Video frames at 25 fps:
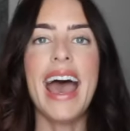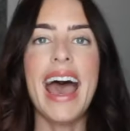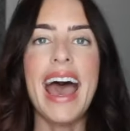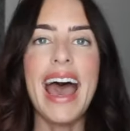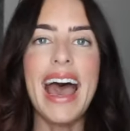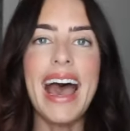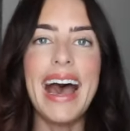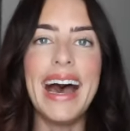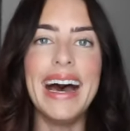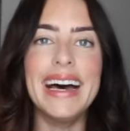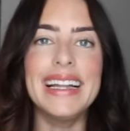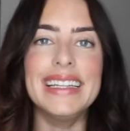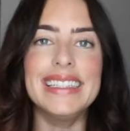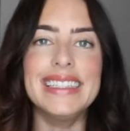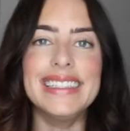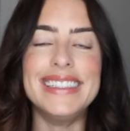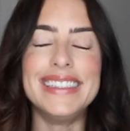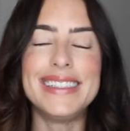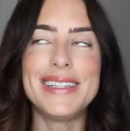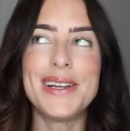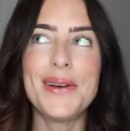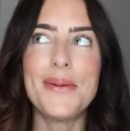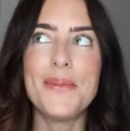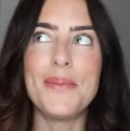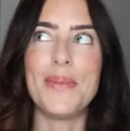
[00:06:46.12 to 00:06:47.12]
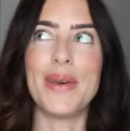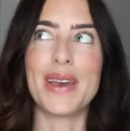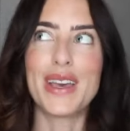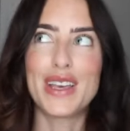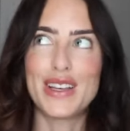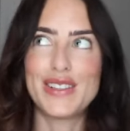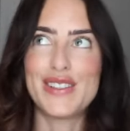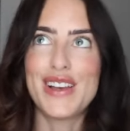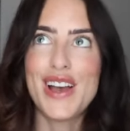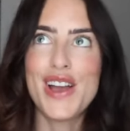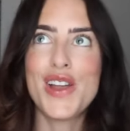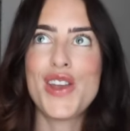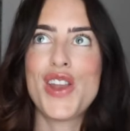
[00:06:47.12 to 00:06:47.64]
And
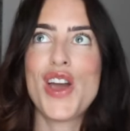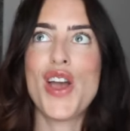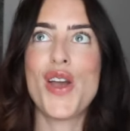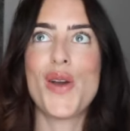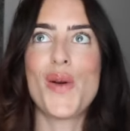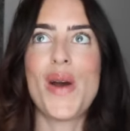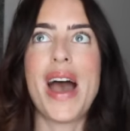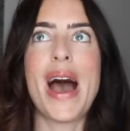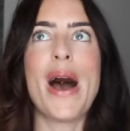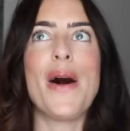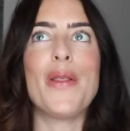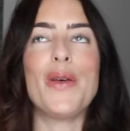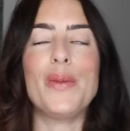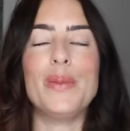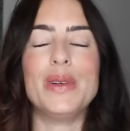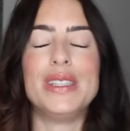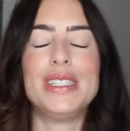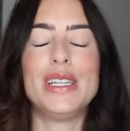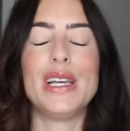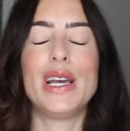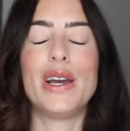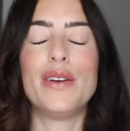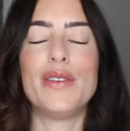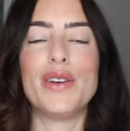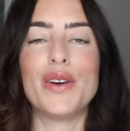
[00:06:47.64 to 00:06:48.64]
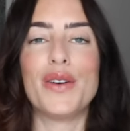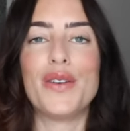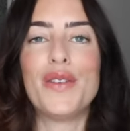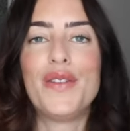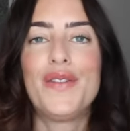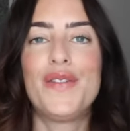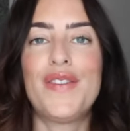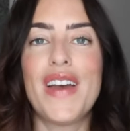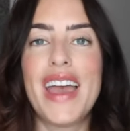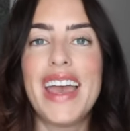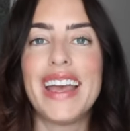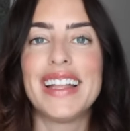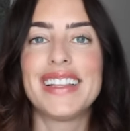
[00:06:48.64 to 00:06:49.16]
because I know how the material
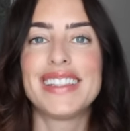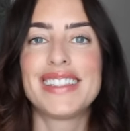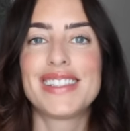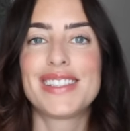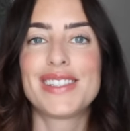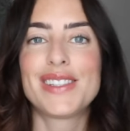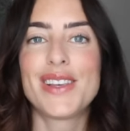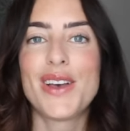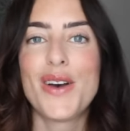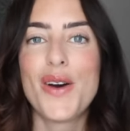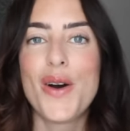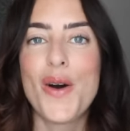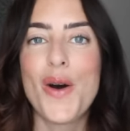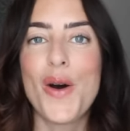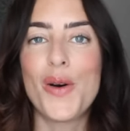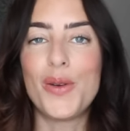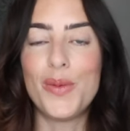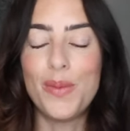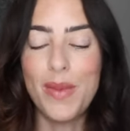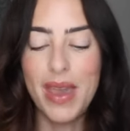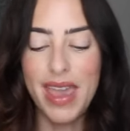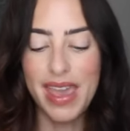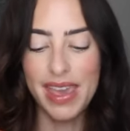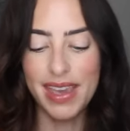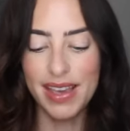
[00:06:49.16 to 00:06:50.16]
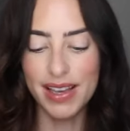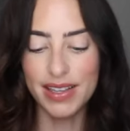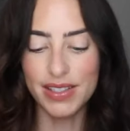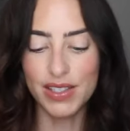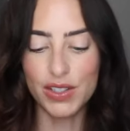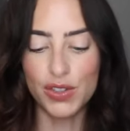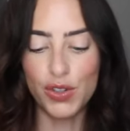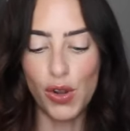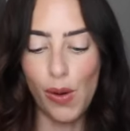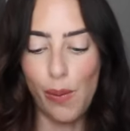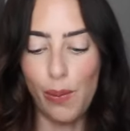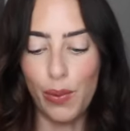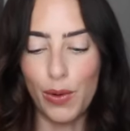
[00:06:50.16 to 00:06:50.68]
fits on me as a
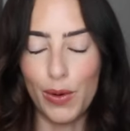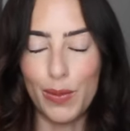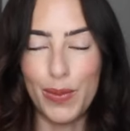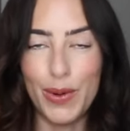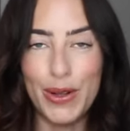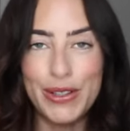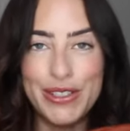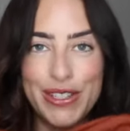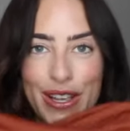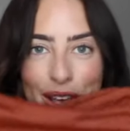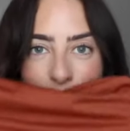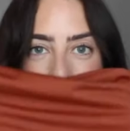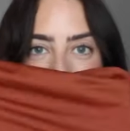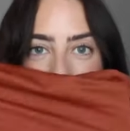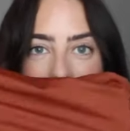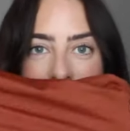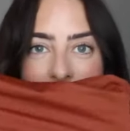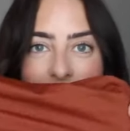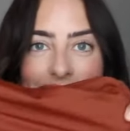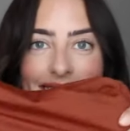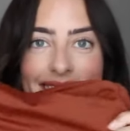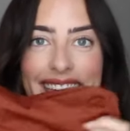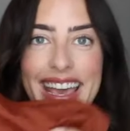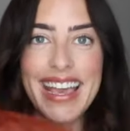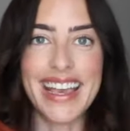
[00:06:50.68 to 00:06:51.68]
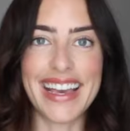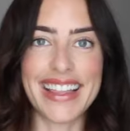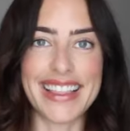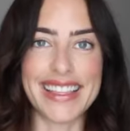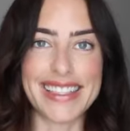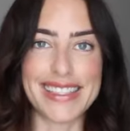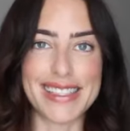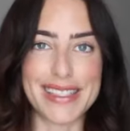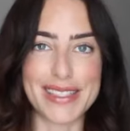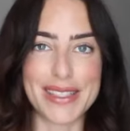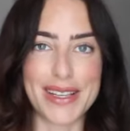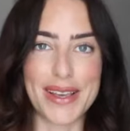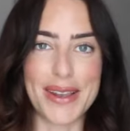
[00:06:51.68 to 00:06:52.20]
top or a bottom, I think
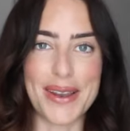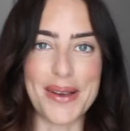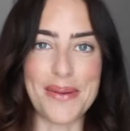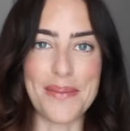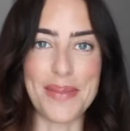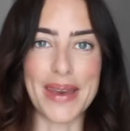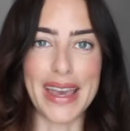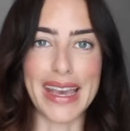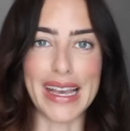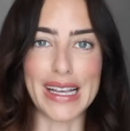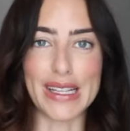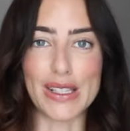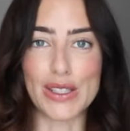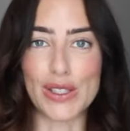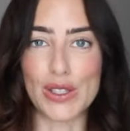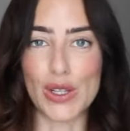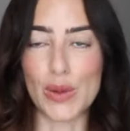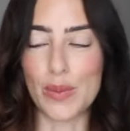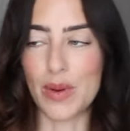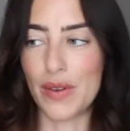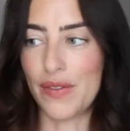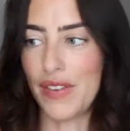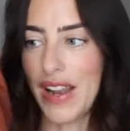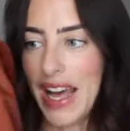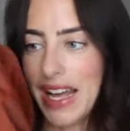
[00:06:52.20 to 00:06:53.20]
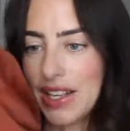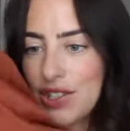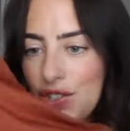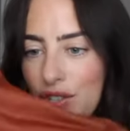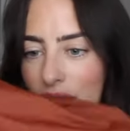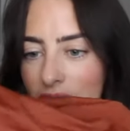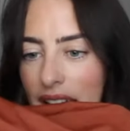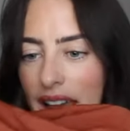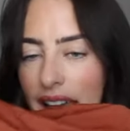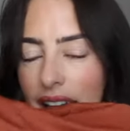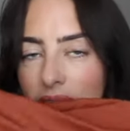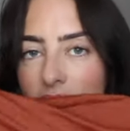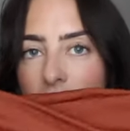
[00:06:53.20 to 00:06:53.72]
this is going to be super
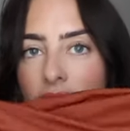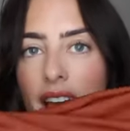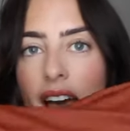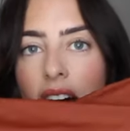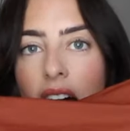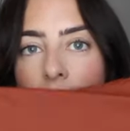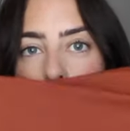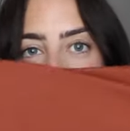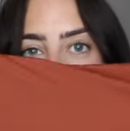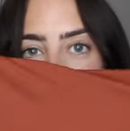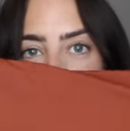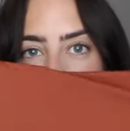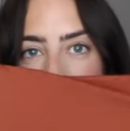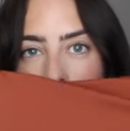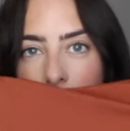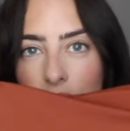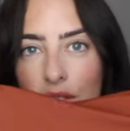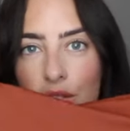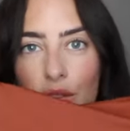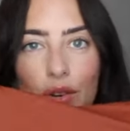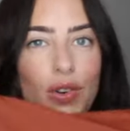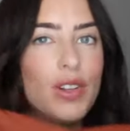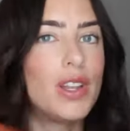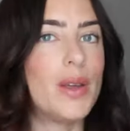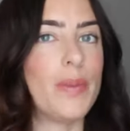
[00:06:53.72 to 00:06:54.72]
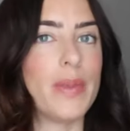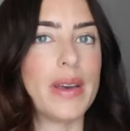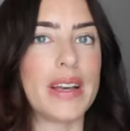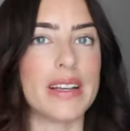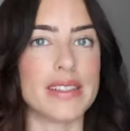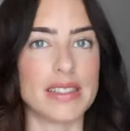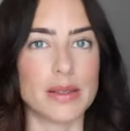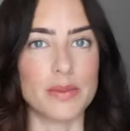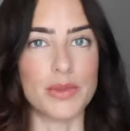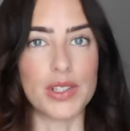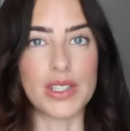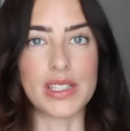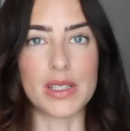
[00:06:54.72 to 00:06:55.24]
flattering. I bought it in the chocolate because
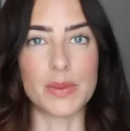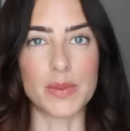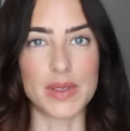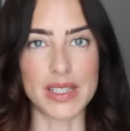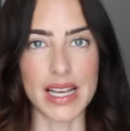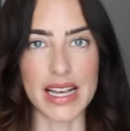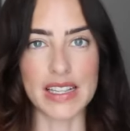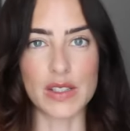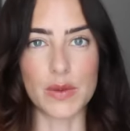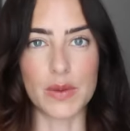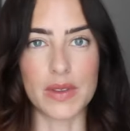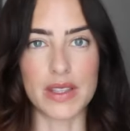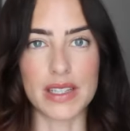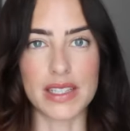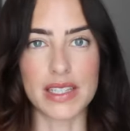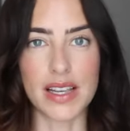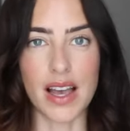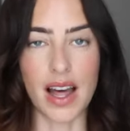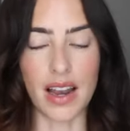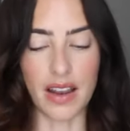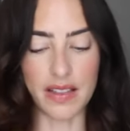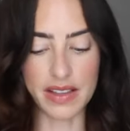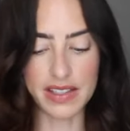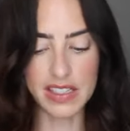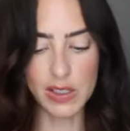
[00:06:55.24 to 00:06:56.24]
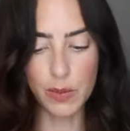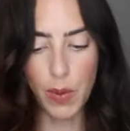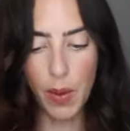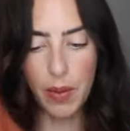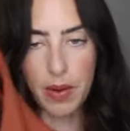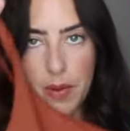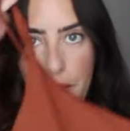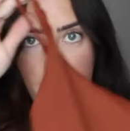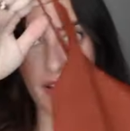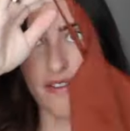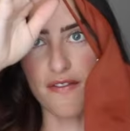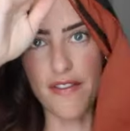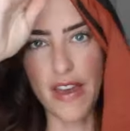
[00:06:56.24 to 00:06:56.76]
I'm just obsessed with this colour. This is probably
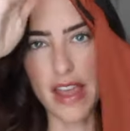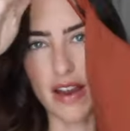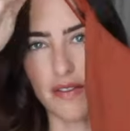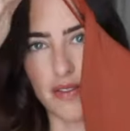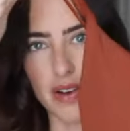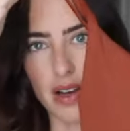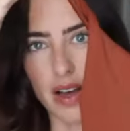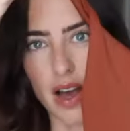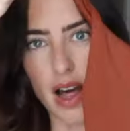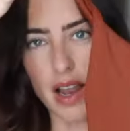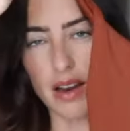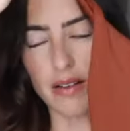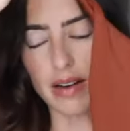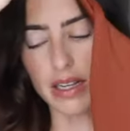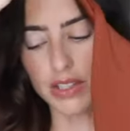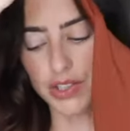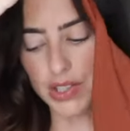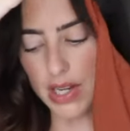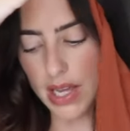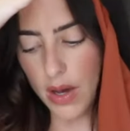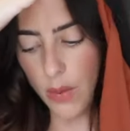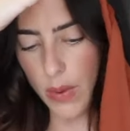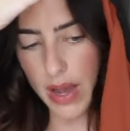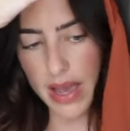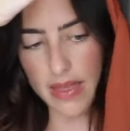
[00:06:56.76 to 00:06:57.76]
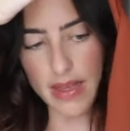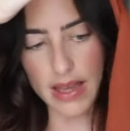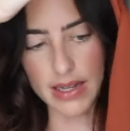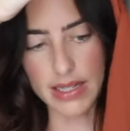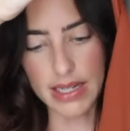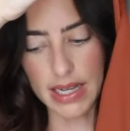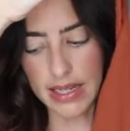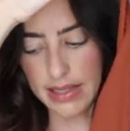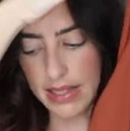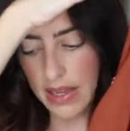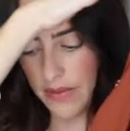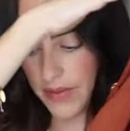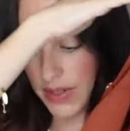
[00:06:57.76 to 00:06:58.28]
my favourite colour, actually, Away That
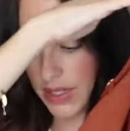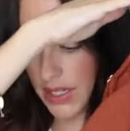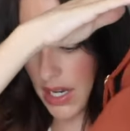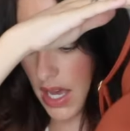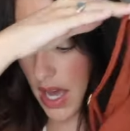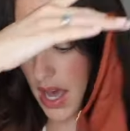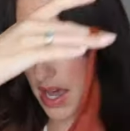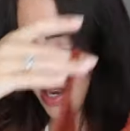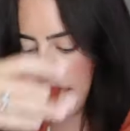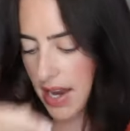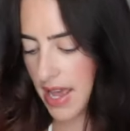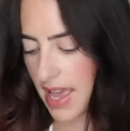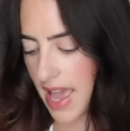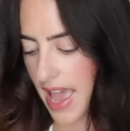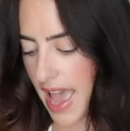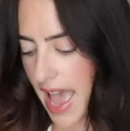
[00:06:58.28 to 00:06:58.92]
Day's ever done.